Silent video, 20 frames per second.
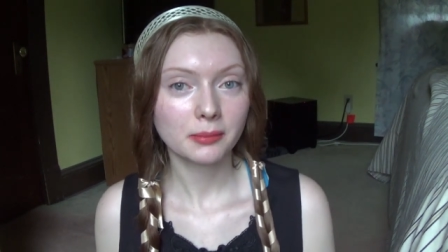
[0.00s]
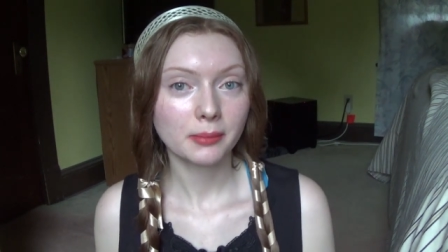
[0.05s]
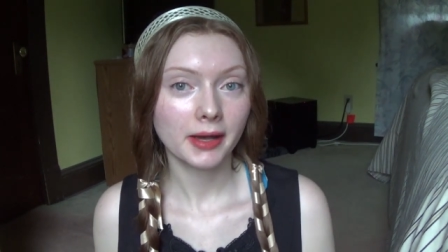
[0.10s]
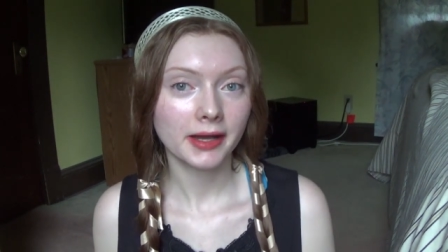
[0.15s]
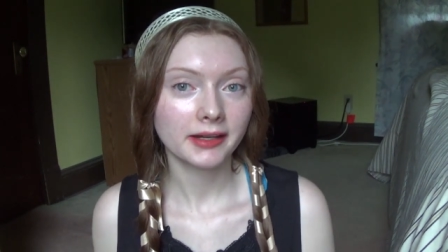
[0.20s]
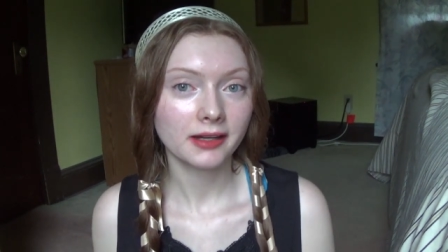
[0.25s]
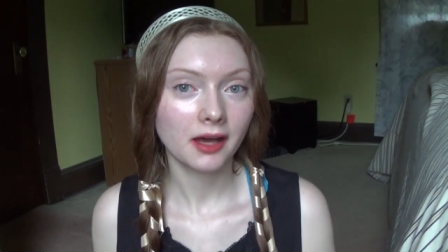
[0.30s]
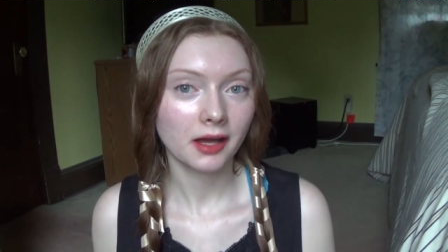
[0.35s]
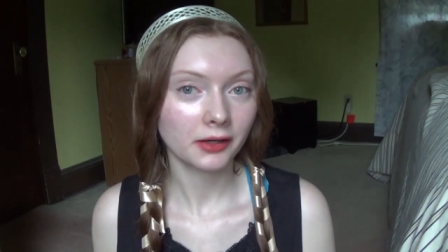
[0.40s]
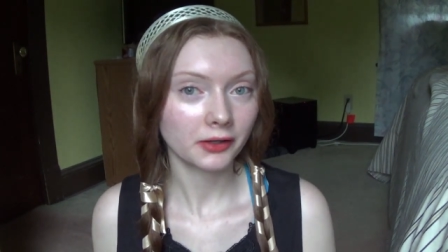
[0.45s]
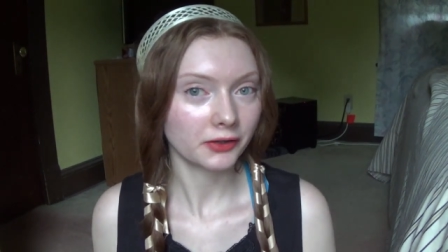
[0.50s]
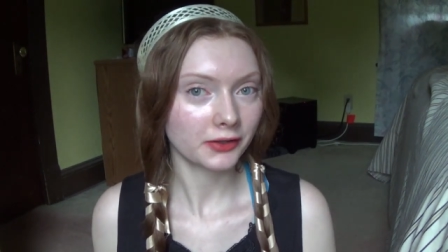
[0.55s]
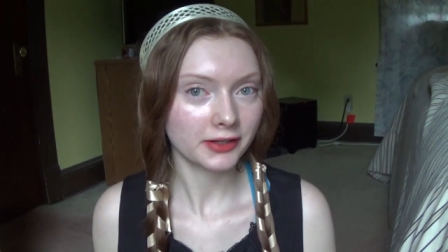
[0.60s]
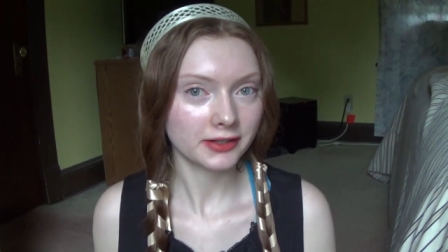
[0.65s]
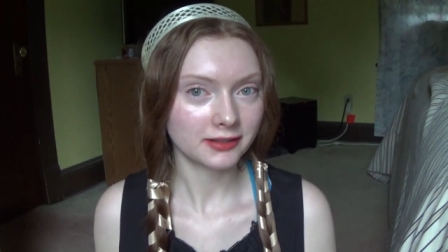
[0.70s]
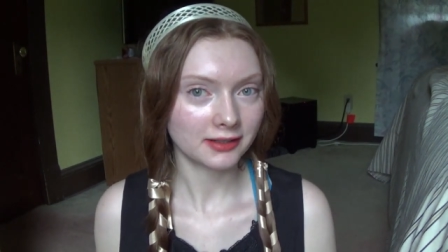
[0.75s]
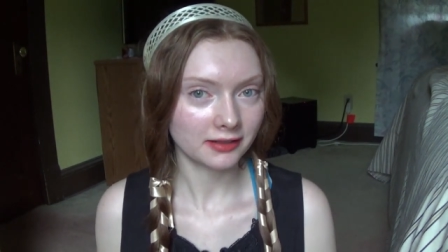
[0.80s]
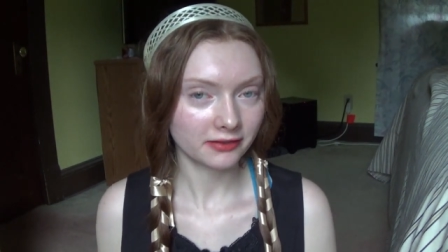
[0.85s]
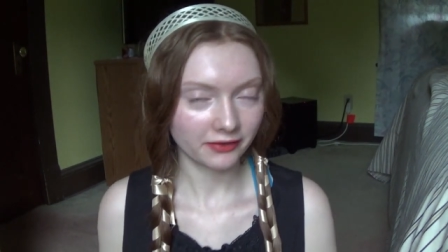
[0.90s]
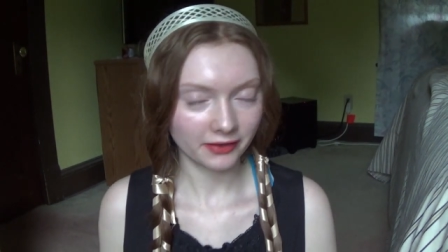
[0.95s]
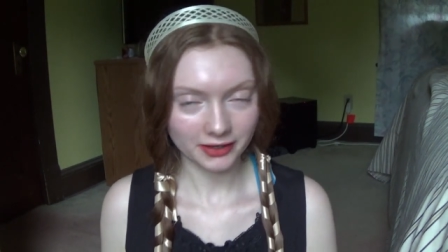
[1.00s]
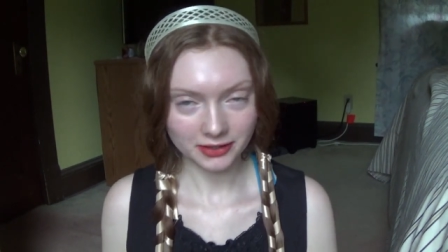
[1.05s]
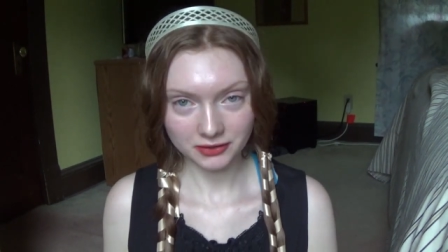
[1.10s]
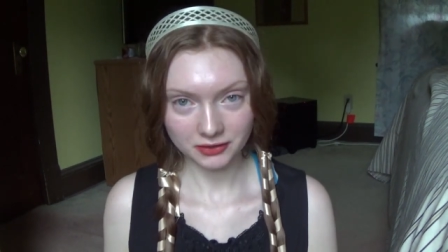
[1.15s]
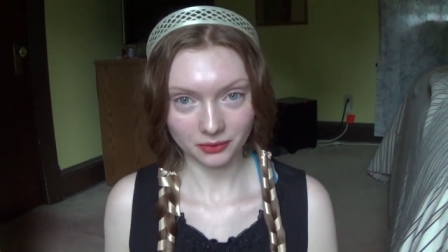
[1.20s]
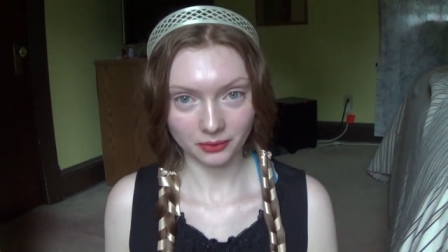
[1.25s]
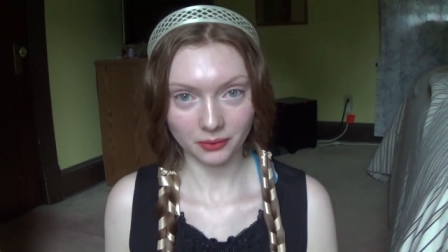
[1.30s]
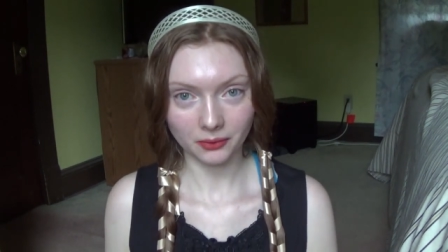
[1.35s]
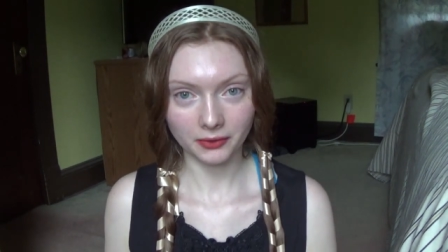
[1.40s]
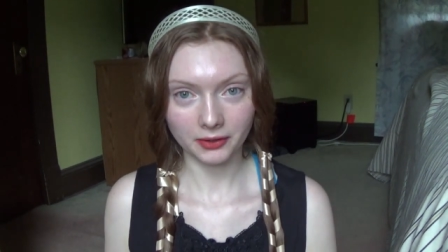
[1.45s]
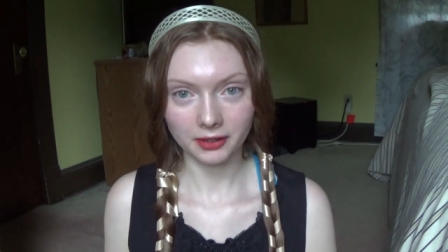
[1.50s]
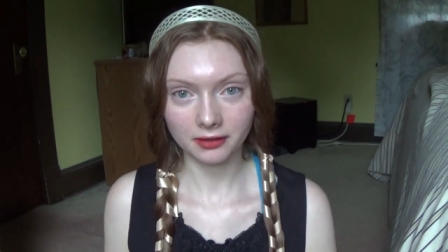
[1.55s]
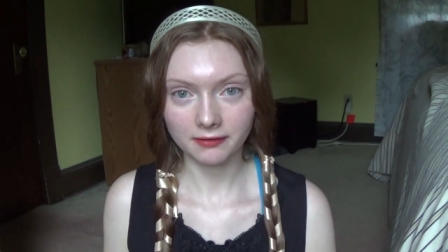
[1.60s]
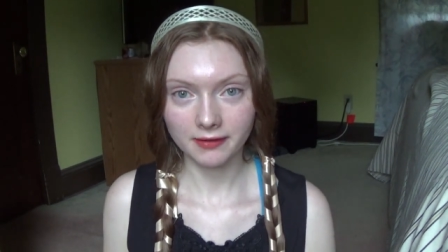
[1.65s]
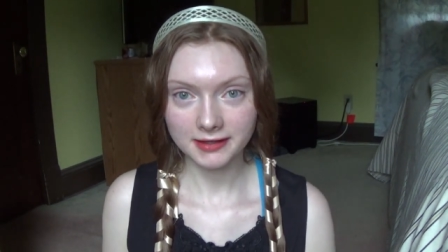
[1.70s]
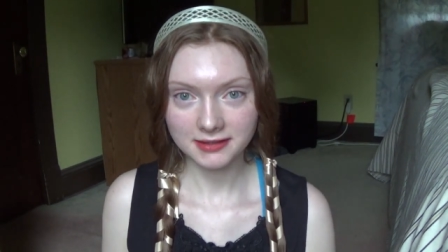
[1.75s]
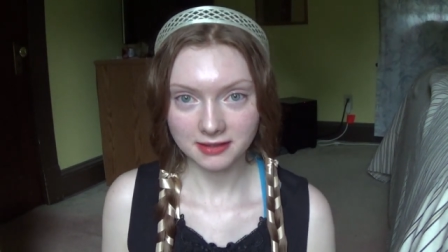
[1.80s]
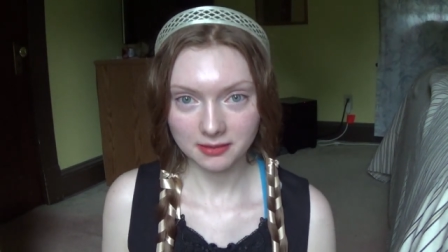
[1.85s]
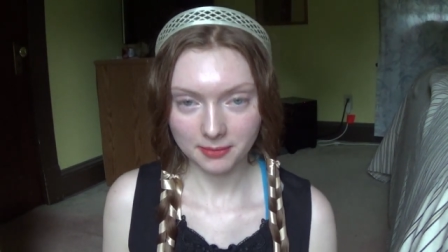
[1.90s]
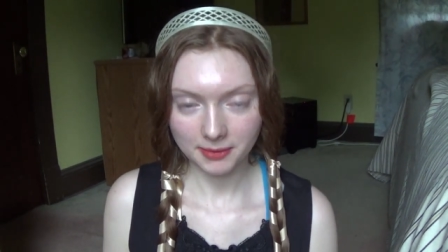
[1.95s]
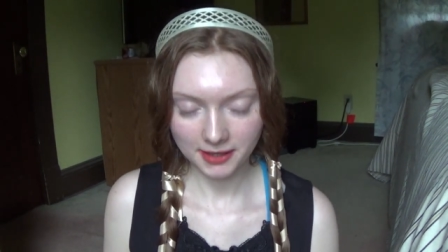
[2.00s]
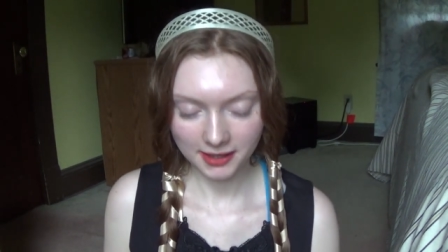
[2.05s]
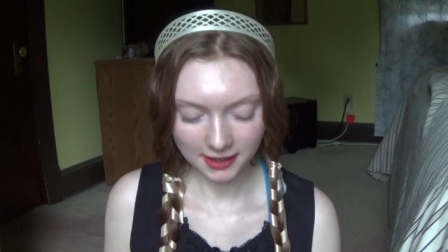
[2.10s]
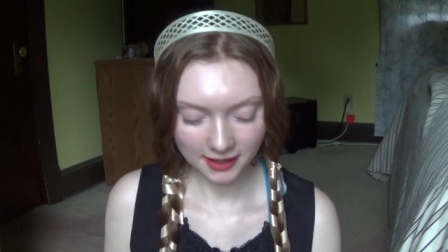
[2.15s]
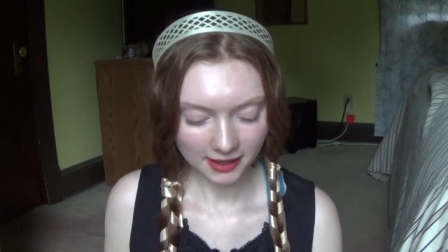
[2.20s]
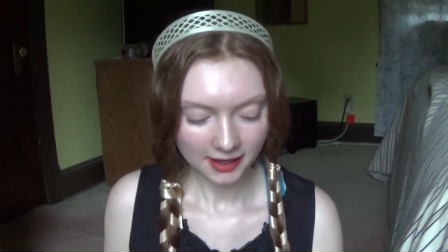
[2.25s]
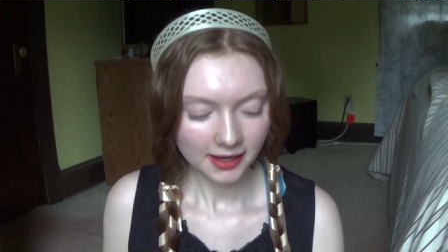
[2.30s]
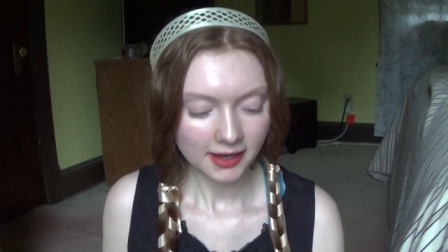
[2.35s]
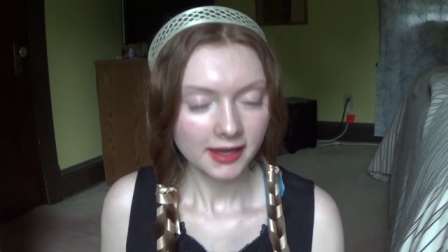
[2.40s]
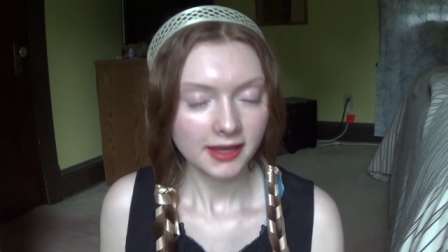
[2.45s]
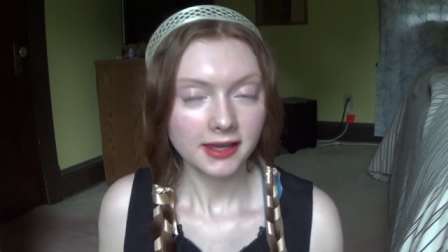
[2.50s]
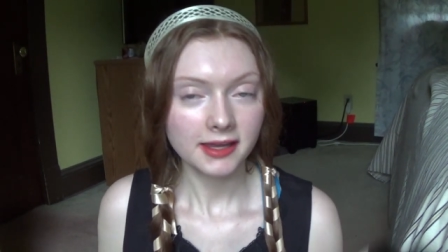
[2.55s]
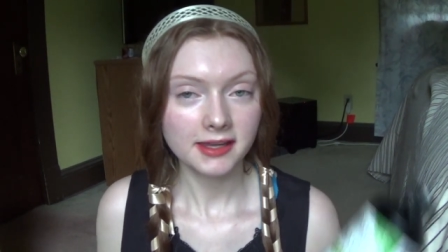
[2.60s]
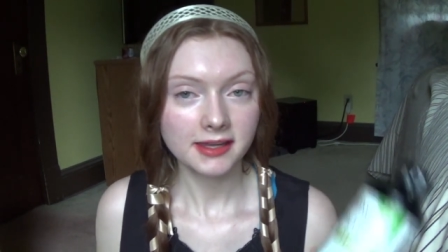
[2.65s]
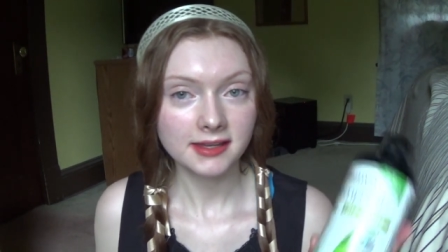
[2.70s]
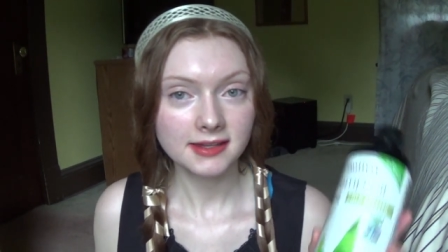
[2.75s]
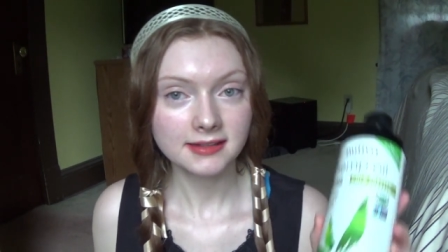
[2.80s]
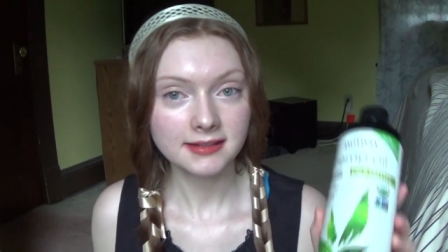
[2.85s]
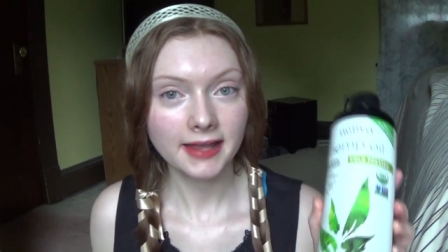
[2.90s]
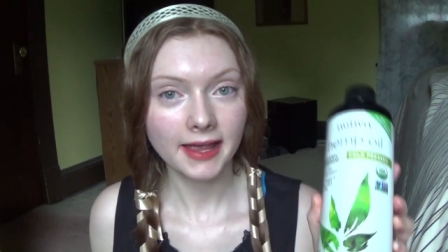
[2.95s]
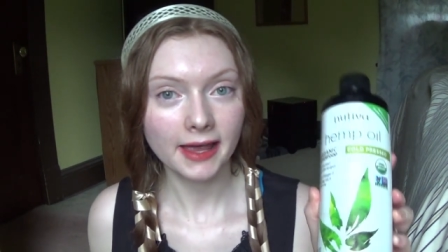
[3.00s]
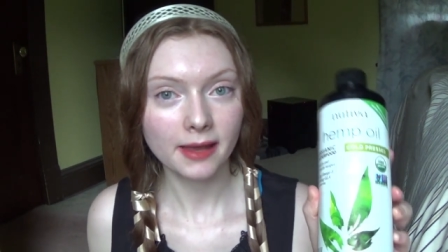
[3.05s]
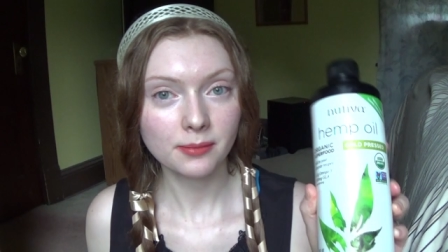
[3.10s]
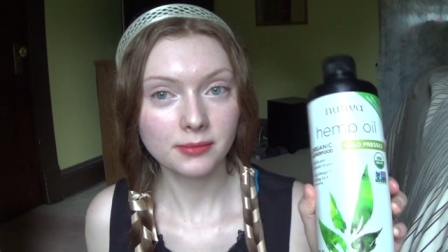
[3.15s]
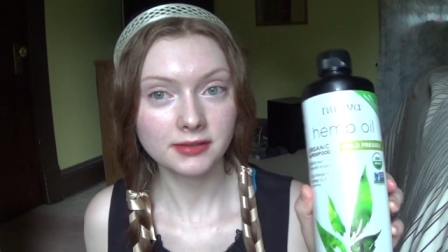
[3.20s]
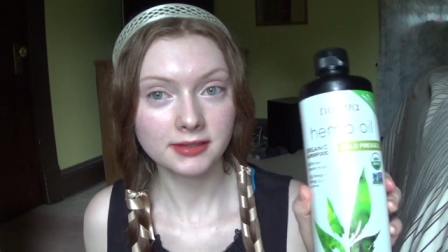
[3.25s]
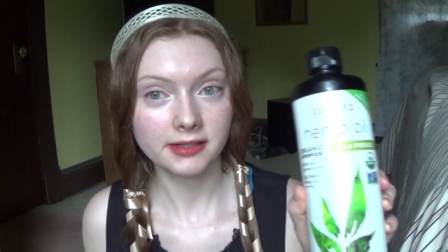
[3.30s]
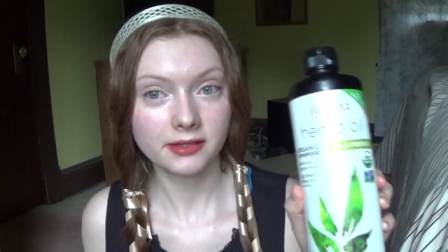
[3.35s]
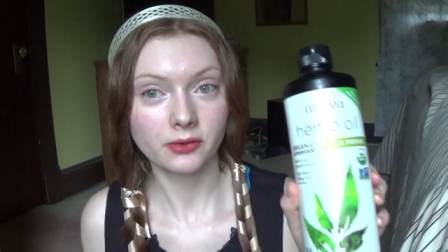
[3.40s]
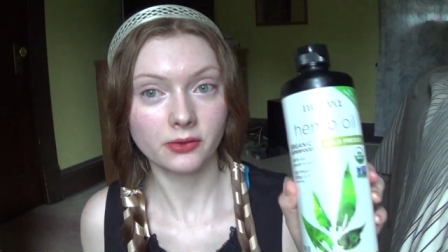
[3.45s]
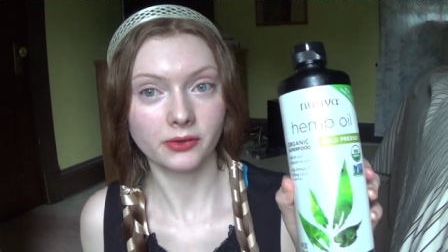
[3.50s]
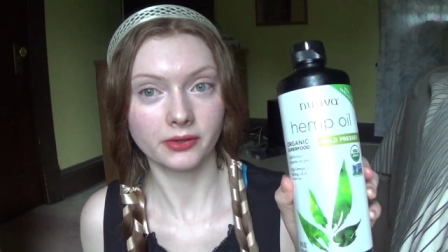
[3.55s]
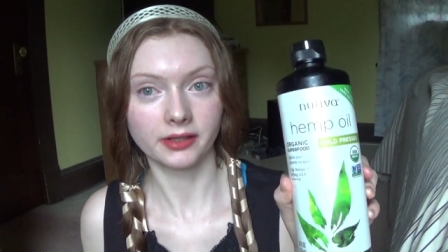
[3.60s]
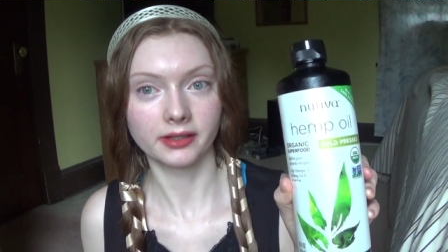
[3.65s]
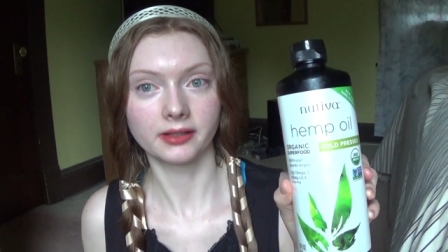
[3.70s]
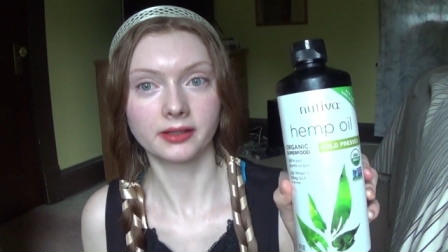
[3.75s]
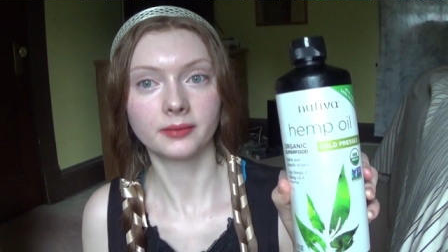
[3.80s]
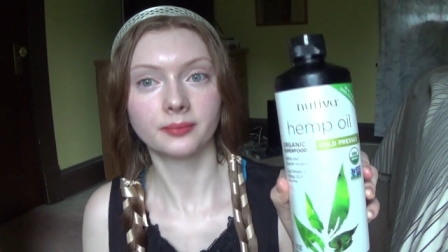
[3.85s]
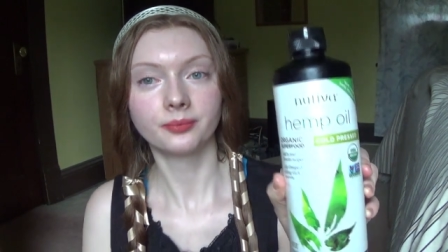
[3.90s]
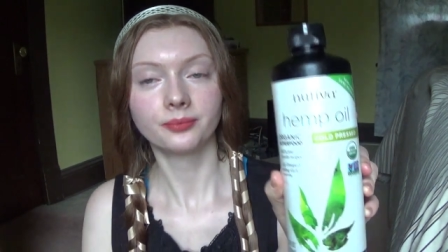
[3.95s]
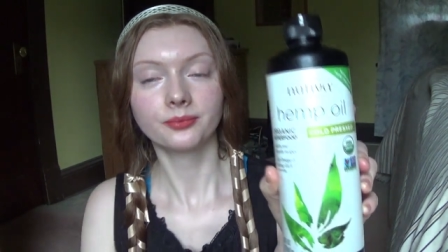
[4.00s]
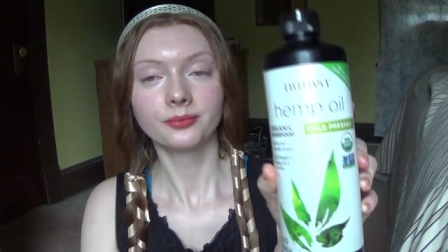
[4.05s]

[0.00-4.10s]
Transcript: my non-greasy facial oil recipe is hemp seed oil.